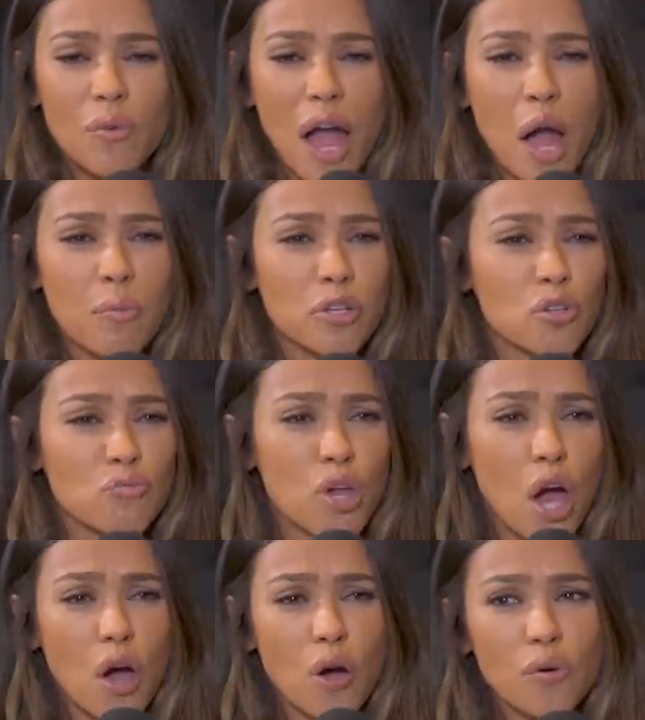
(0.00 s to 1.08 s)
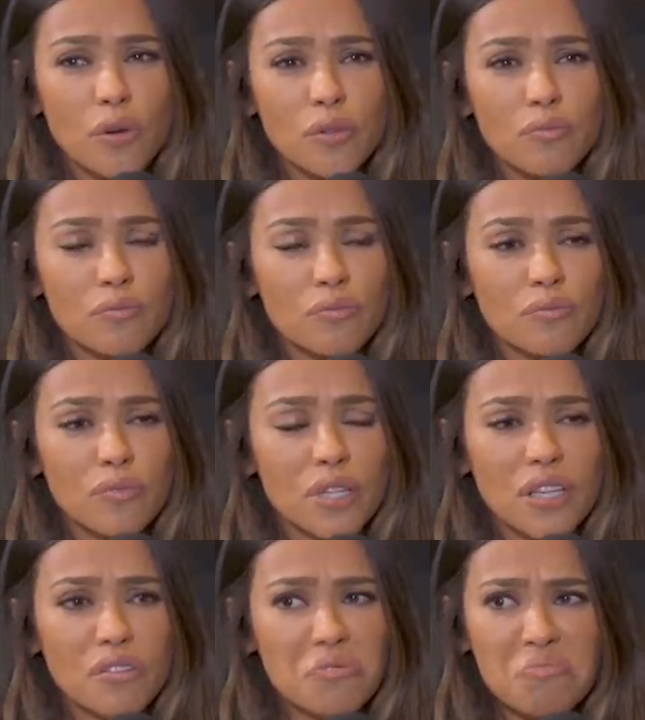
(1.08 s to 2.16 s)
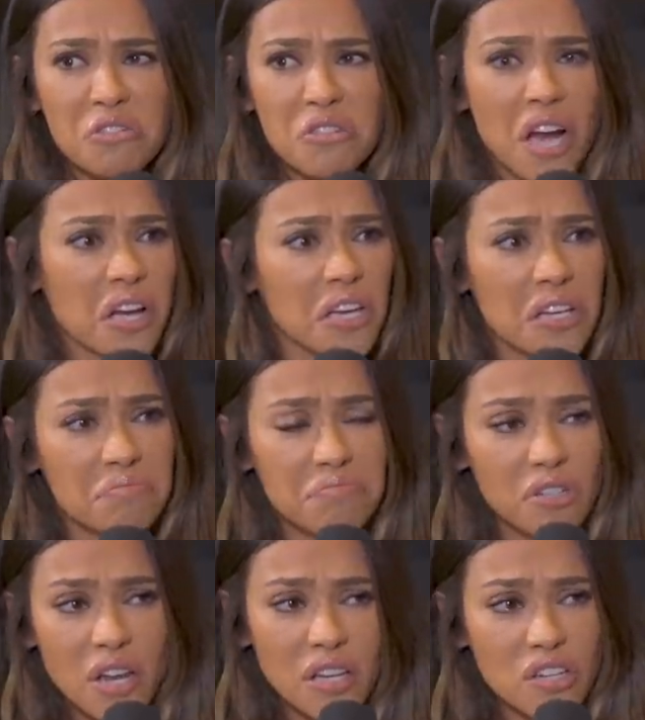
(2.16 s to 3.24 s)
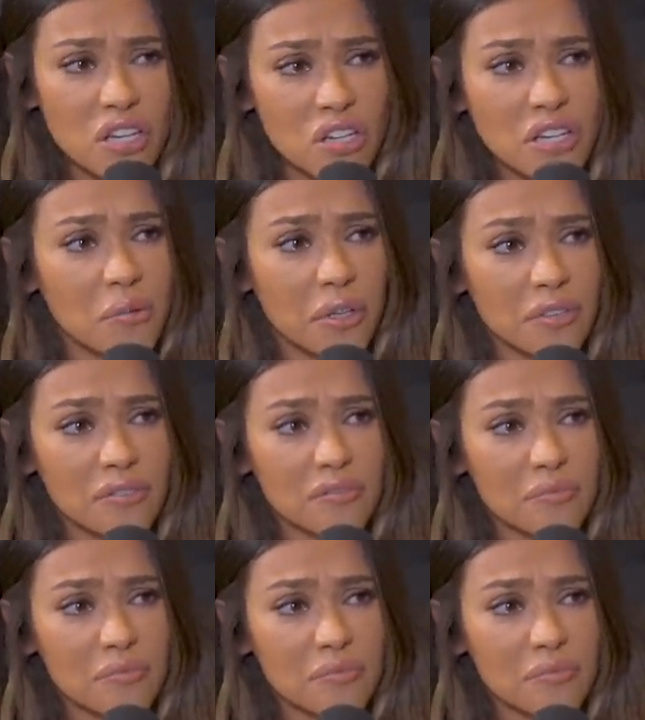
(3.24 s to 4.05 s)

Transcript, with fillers: how much you know, and you're not gonna, you're not gonna change anyone.